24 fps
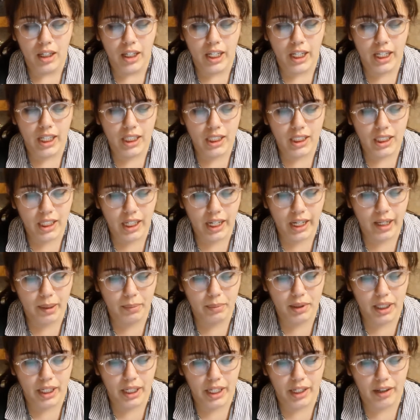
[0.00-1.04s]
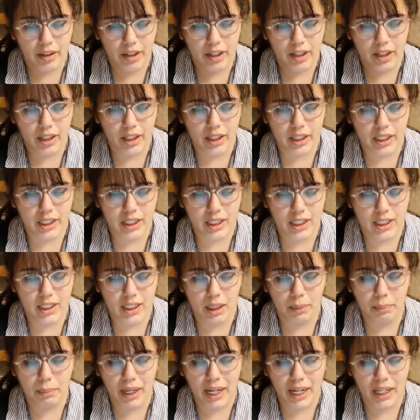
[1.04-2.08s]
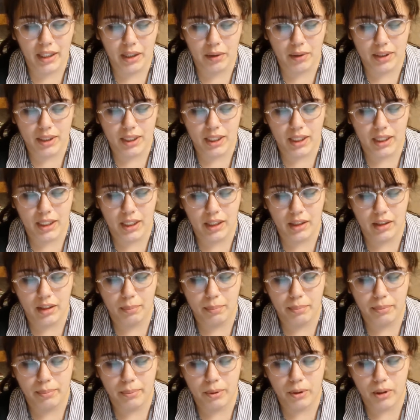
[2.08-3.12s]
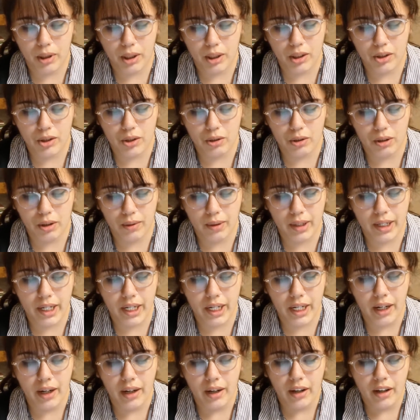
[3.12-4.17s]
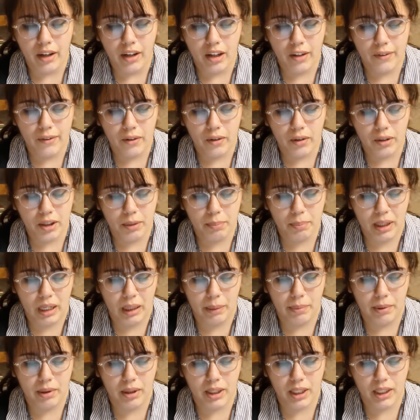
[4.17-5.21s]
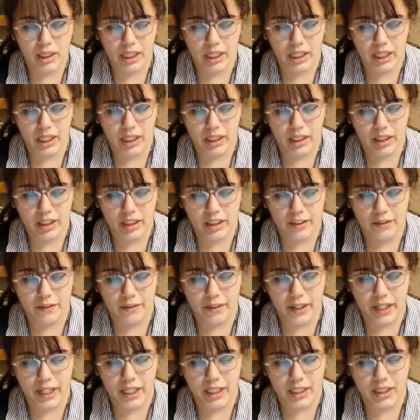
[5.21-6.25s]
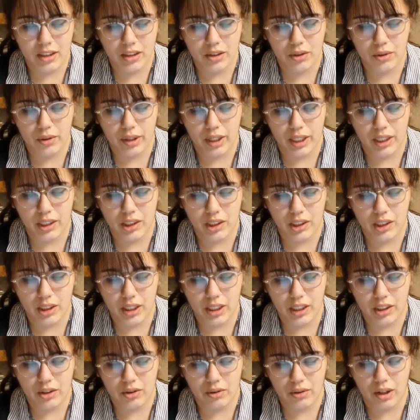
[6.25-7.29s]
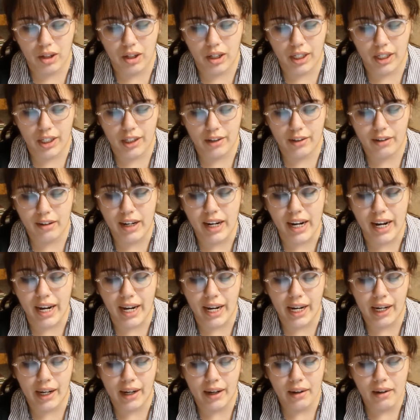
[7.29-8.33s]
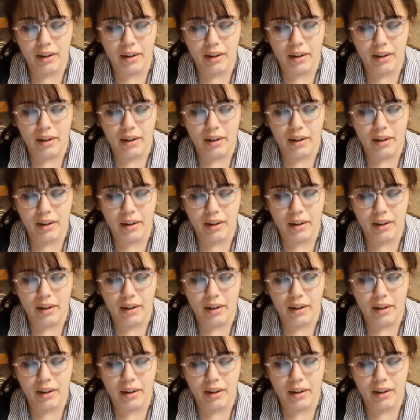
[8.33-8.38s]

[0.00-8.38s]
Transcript: In time to hear her and to see Matthew standing in the porch doorway, a folded paper in his hand and his face strangely drawn and gray.